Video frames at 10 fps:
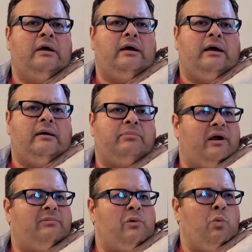uh,
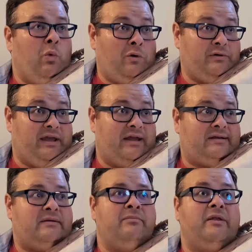probably won't get,
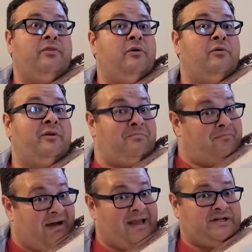but those in
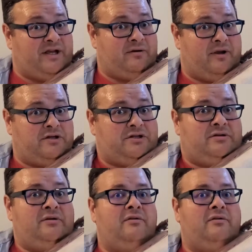my generation,